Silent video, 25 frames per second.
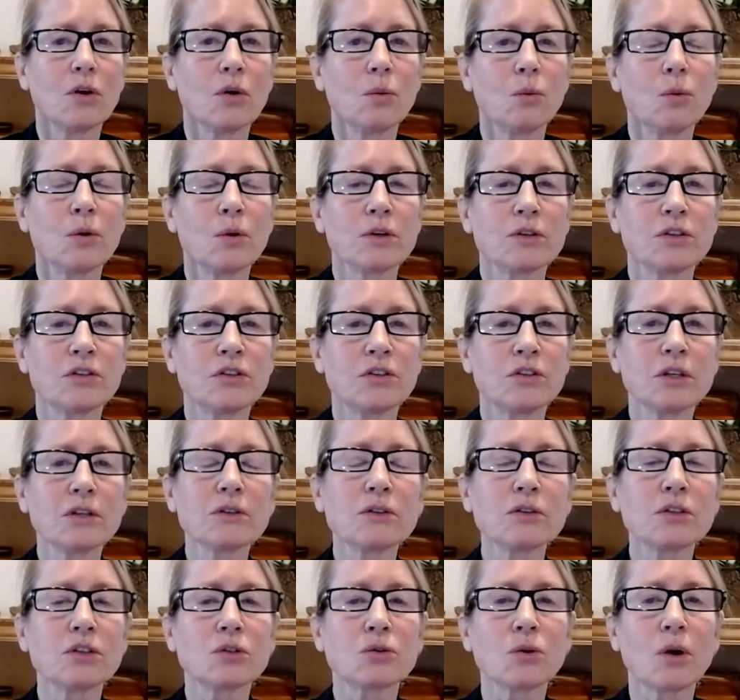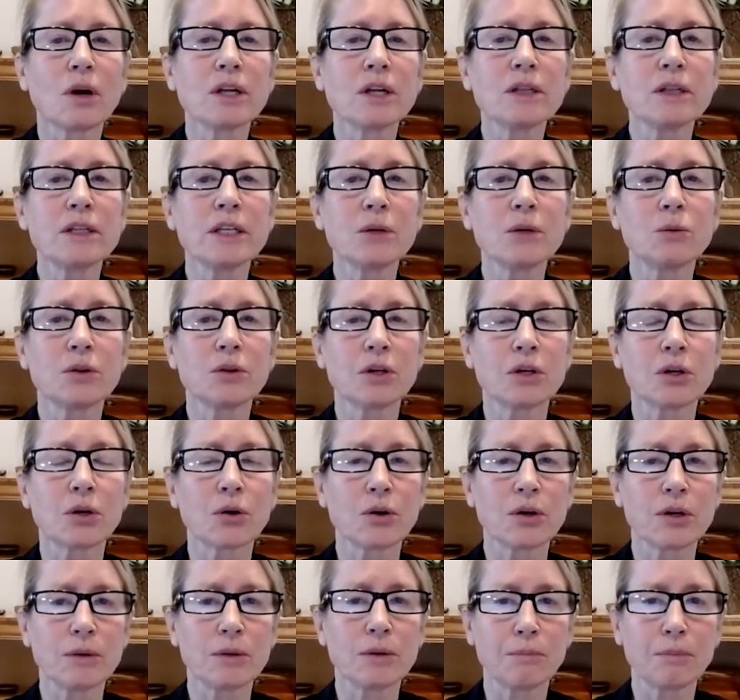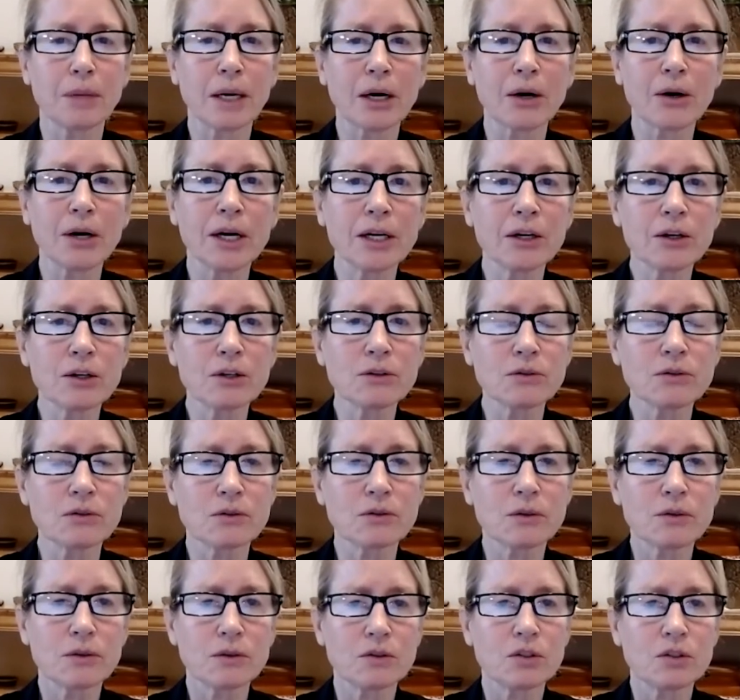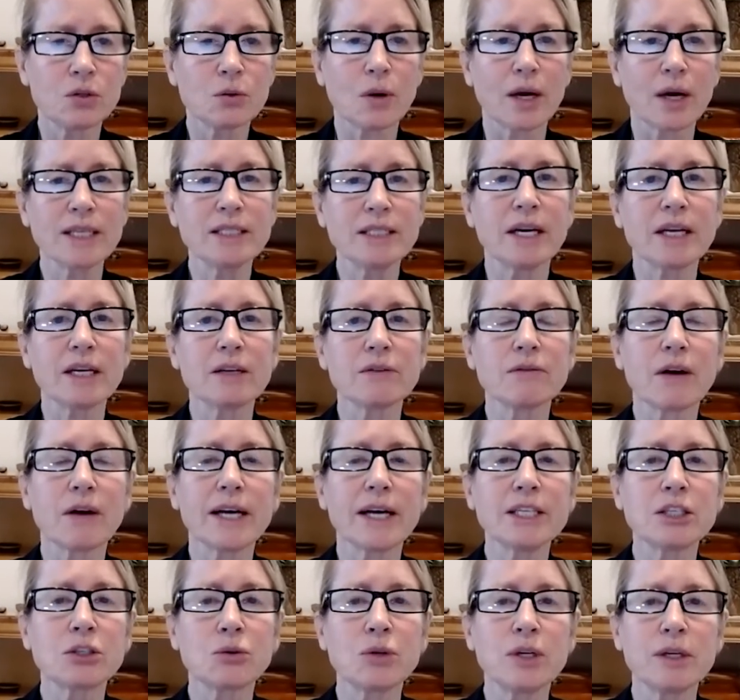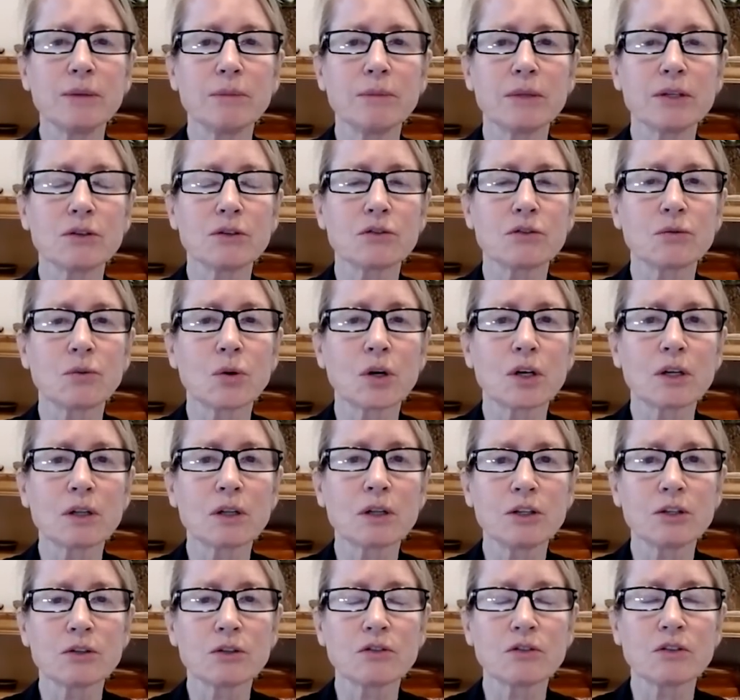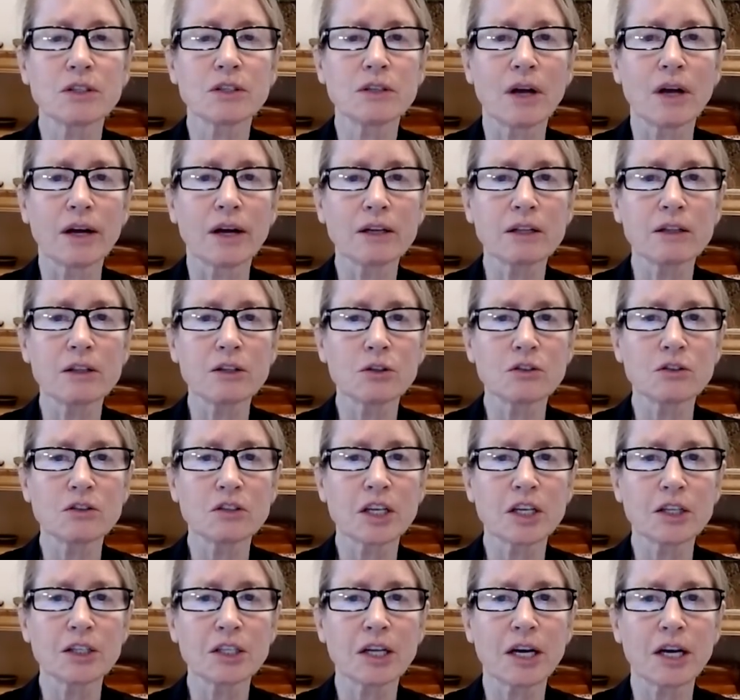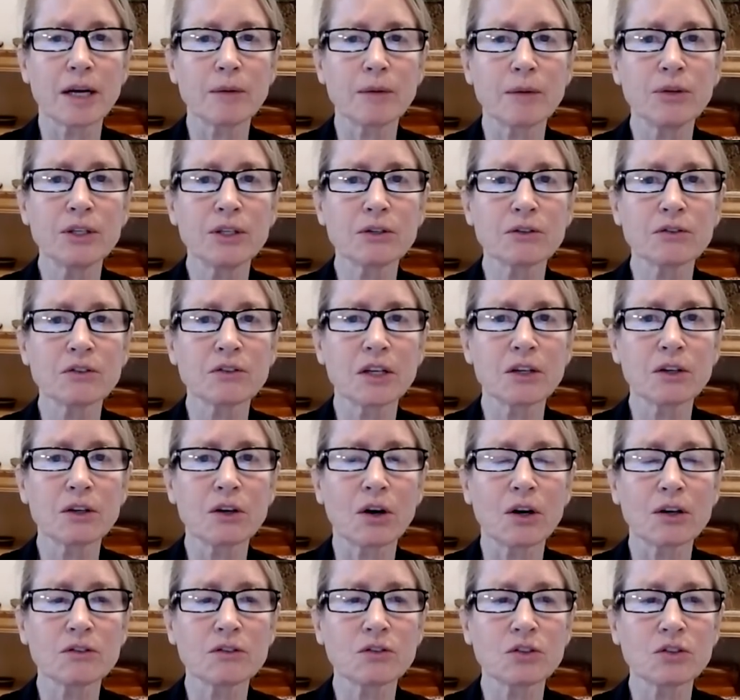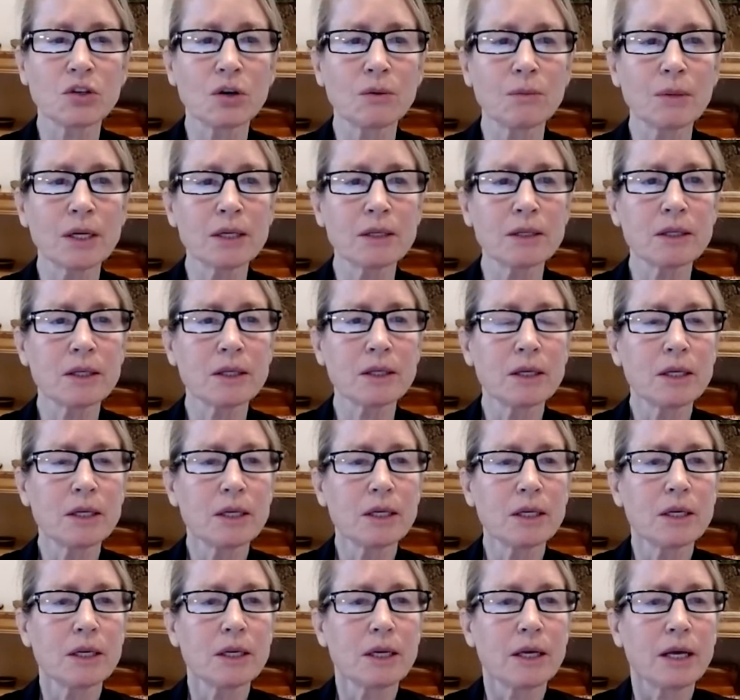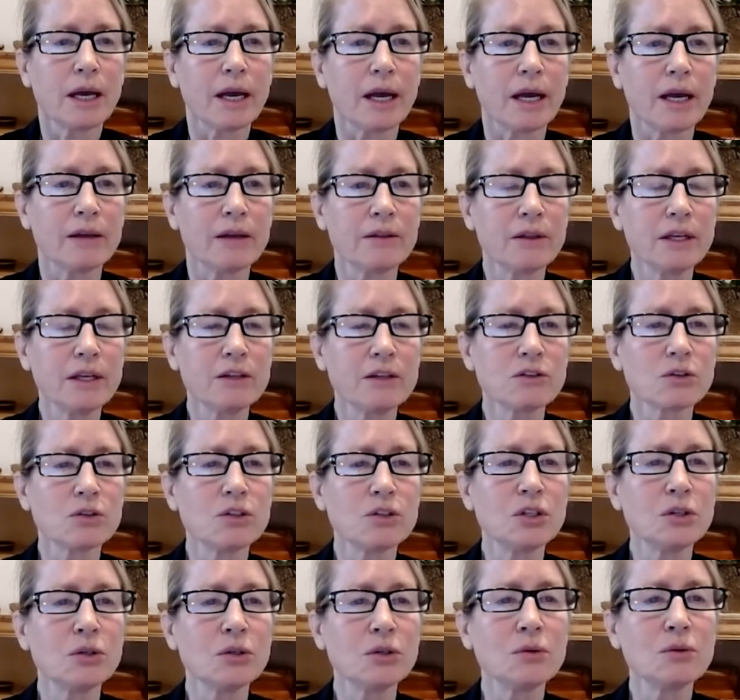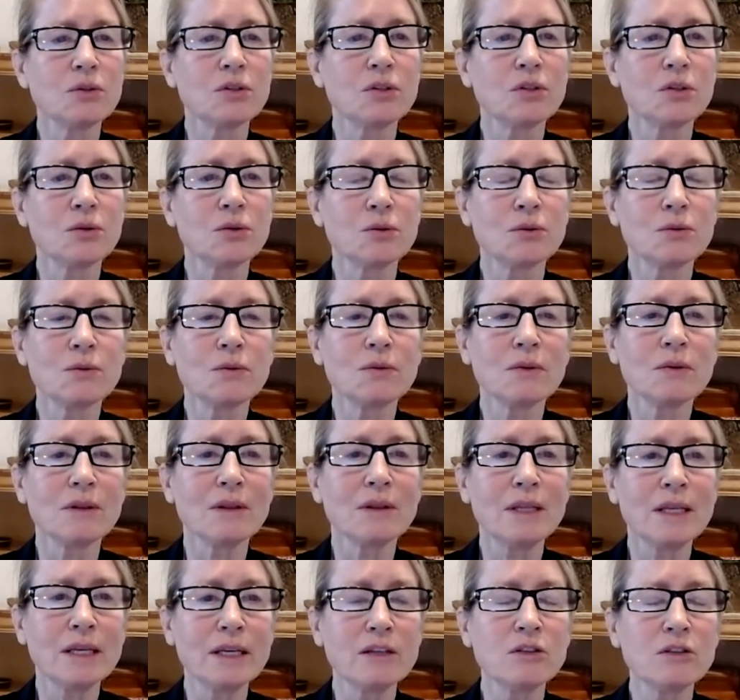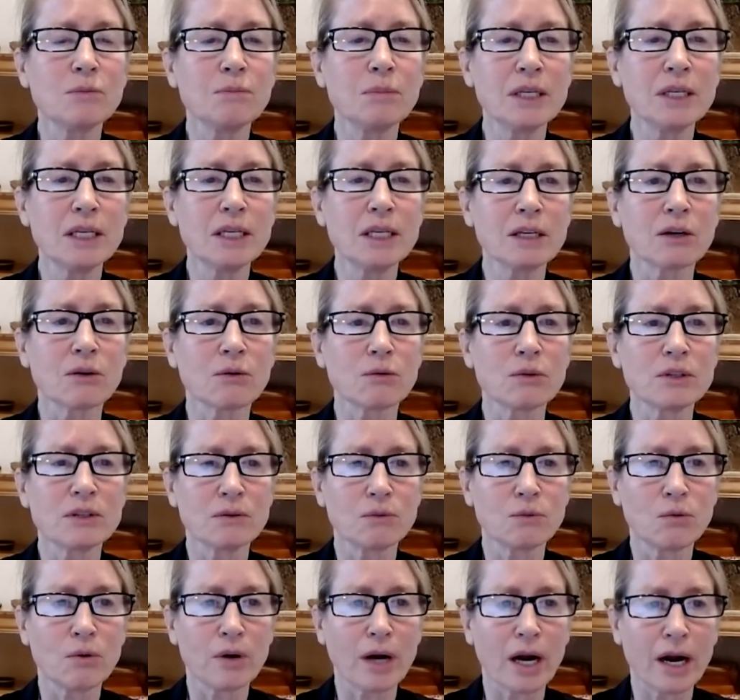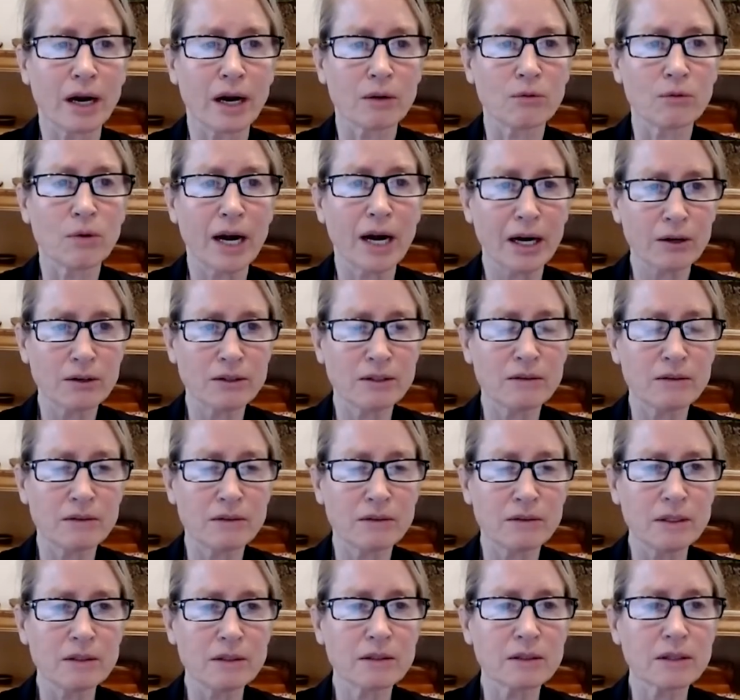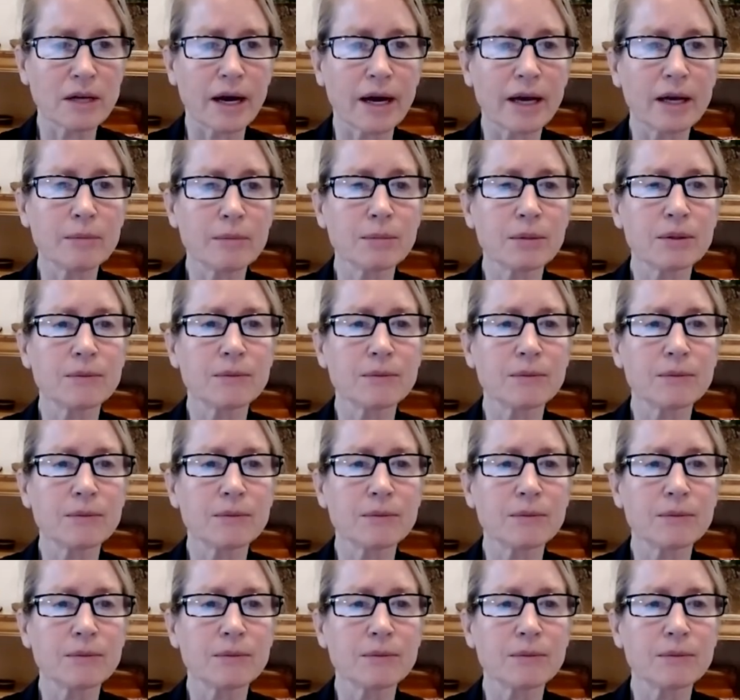We're still struggling with current barriers to identify treatments for non-clear cell type renal cell carcinoma. And these are due to these being a rare disease type,